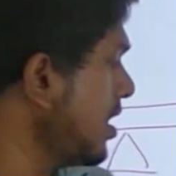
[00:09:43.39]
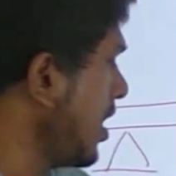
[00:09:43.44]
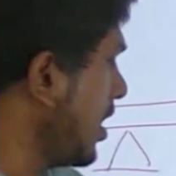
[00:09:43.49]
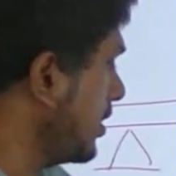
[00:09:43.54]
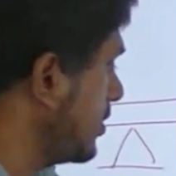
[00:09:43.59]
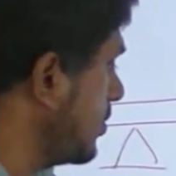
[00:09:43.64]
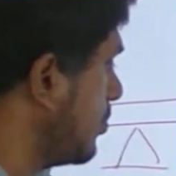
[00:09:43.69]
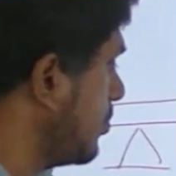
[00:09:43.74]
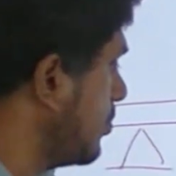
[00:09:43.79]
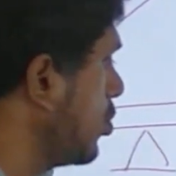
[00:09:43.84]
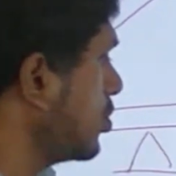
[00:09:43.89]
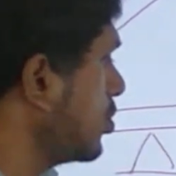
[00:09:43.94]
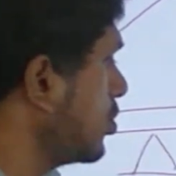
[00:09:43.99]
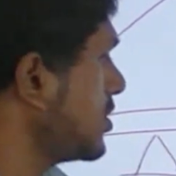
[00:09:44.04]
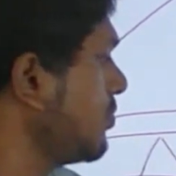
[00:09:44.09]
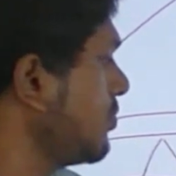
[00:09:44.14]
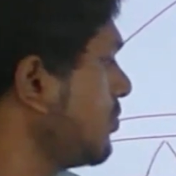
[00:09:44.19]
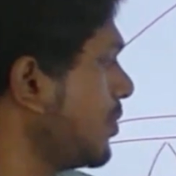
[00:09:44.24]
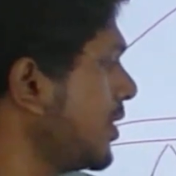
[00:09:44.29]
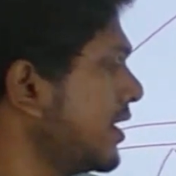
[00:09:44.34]
And the most
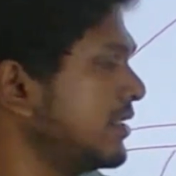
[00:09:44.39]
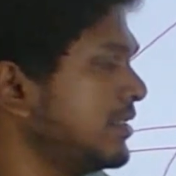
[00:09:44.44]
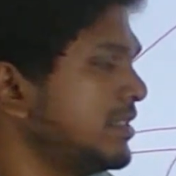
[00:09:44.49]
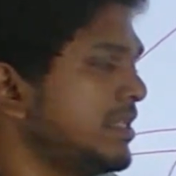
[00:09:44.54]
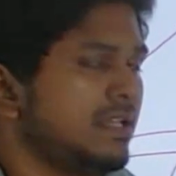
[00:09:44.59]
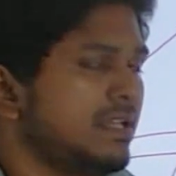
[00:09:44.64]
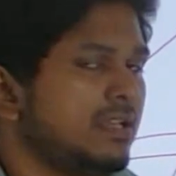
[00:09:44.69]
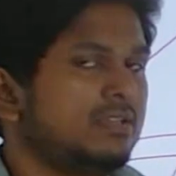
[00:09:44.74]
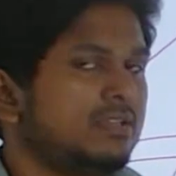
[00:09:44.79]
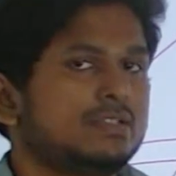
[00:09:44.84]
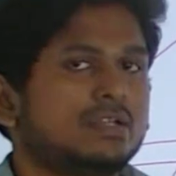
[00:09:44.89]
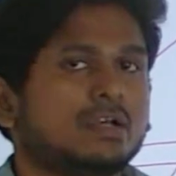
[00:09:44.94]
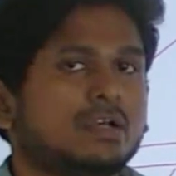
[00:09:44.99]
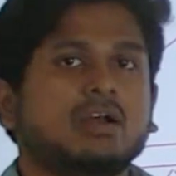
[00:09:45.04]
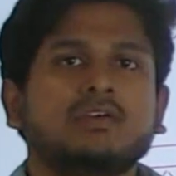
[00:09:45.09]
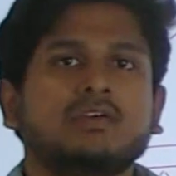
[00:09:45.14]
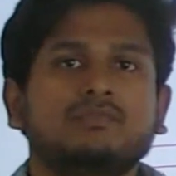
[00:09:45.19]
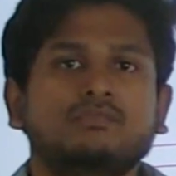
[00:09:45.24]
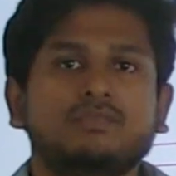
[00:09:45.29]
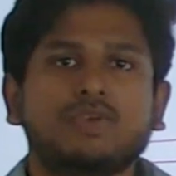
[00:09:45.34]
important thing is,
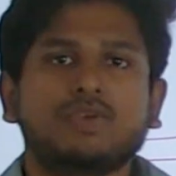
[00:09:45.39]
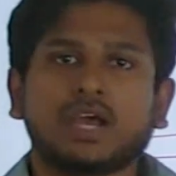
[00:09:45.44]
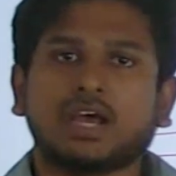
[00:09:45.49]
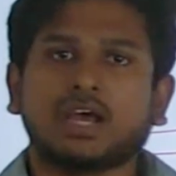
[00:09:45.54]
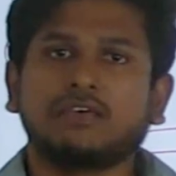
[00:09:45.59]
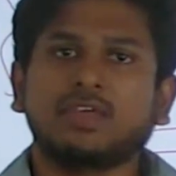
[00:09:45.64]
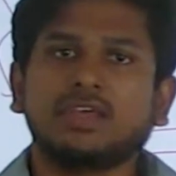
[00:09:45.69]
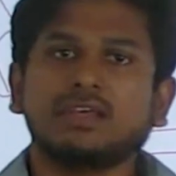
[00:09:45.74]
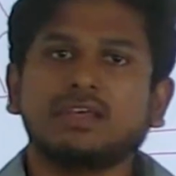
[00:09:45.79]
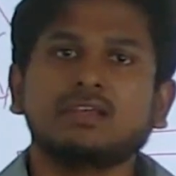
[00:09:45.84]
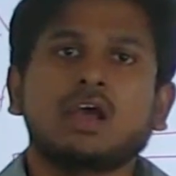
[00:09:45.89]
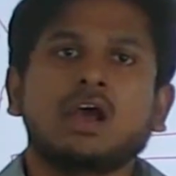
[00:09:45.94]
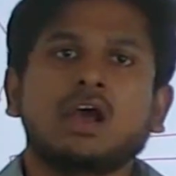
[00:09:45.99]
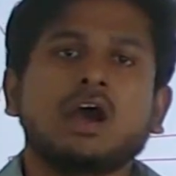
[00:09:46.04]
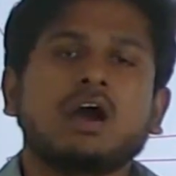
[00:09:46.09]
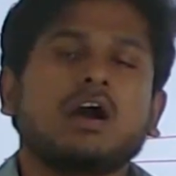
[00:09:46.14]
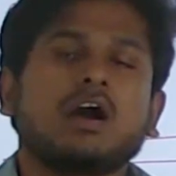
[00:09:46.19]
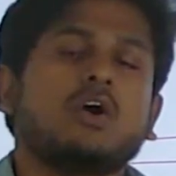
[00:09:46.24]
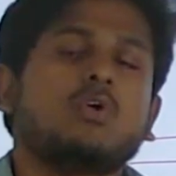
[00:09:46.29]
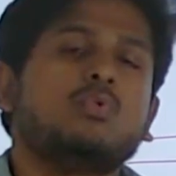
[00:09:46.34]
we have a
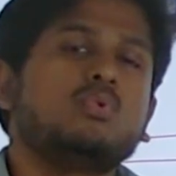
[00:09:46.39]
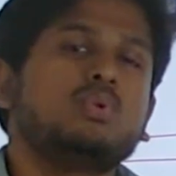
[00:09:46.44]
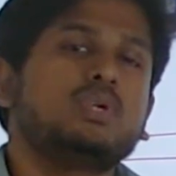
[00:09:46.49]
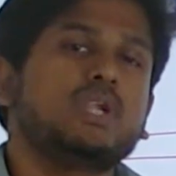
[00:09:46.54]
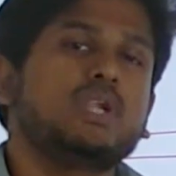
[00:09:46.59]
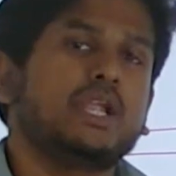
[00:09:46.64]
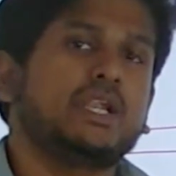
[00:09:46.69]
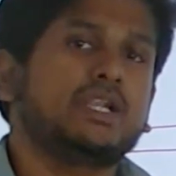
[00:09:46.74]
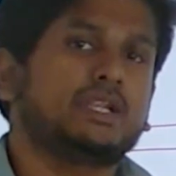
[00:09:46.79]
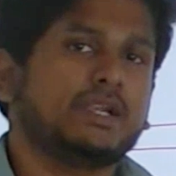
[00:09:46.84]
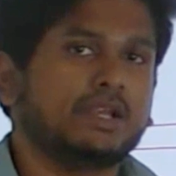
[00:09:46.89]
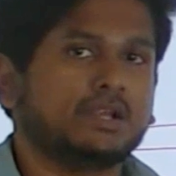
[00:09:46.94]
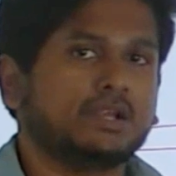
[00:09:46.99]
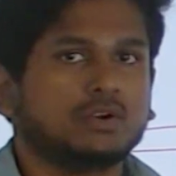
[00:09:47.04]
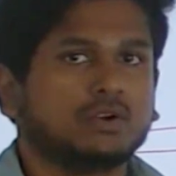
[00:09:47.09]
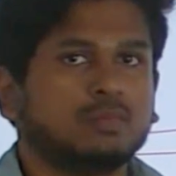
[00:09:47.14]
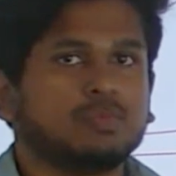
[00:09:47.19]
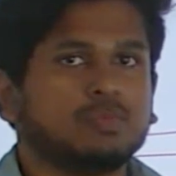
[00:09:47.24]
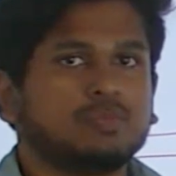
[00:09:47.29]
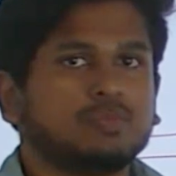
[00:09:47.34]
outdated
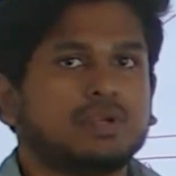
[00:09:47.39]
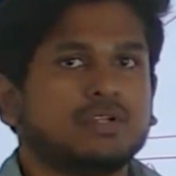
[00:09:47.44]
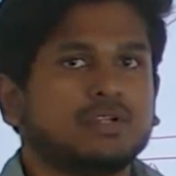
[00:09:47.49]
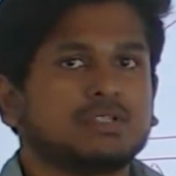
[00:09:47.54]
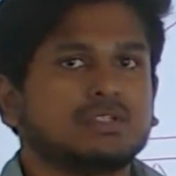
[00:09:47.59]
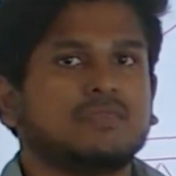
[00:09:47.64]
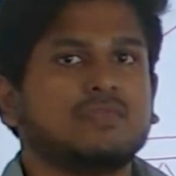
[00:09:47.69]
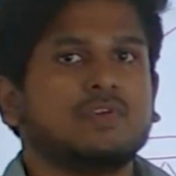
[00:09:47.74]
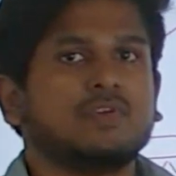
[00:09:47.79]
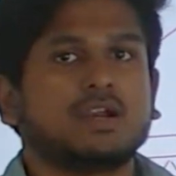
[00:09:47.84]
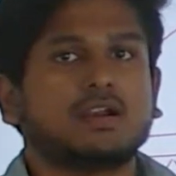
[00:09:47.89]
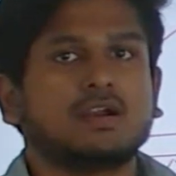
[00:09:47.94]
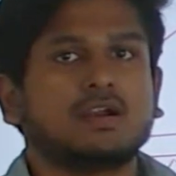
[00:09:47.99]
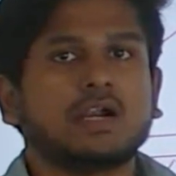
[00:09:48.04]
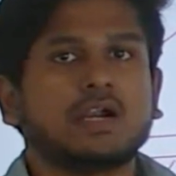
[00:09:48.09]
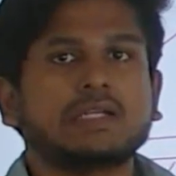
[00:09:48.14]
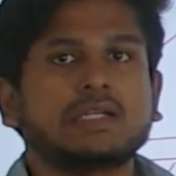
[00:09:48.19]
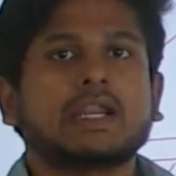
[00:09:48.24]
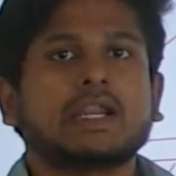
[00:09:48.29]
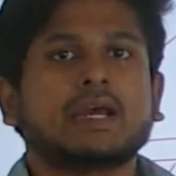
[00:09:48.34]
economic policy. We are
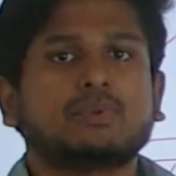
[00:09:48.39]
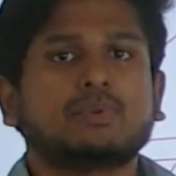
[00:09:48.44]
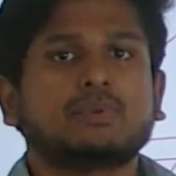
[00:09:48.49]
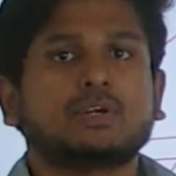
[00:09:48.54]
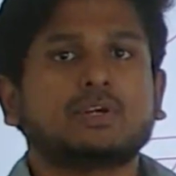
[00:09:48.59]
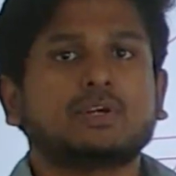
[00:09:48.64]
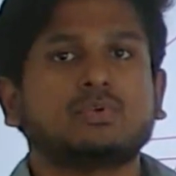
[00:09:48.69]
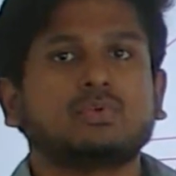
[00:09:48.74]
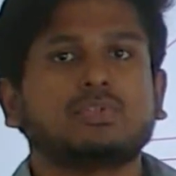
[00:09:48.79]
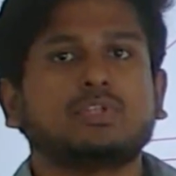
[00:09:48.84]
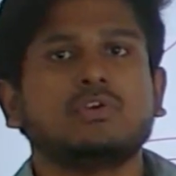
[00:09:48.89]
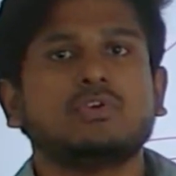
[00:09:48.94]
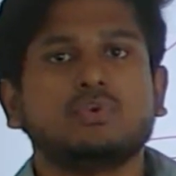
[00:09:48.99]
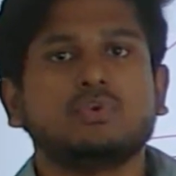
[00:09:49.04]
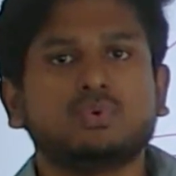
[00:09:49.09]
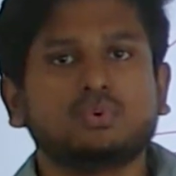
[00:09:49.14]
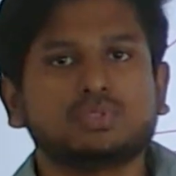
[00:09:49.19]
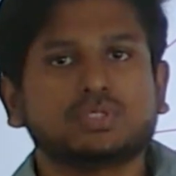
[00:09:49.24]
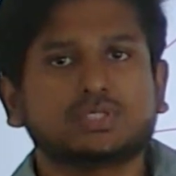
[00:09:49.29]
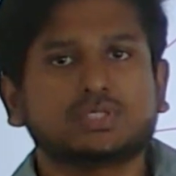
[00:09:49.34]
not adapted to the
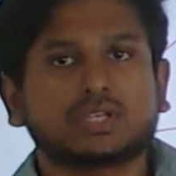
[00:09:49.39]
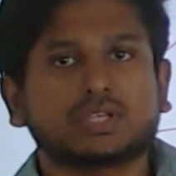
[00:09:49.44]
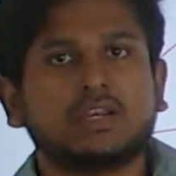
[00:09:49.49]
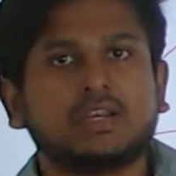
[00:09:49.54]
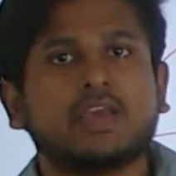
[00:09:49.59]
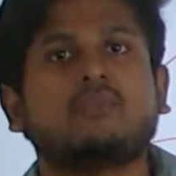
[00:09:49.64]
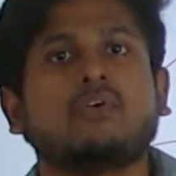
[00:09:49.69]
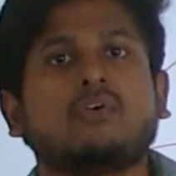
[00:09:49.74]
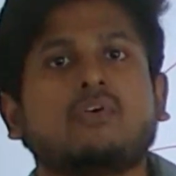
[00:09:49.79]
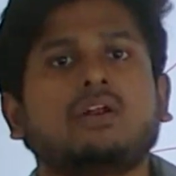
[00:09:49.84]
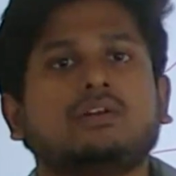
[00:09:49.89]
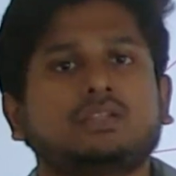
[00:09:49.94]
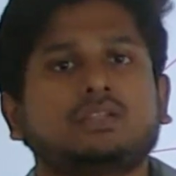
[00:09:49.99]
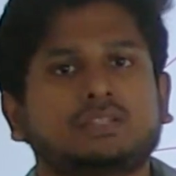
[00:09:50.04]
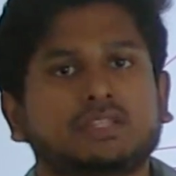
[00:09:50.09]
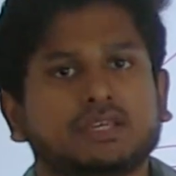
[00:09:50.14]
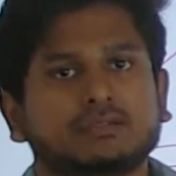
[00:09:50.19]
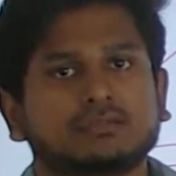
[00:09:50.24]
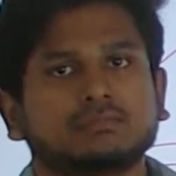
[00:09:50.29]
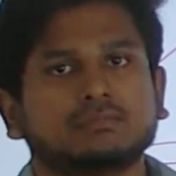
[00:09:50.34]
new skill evolved.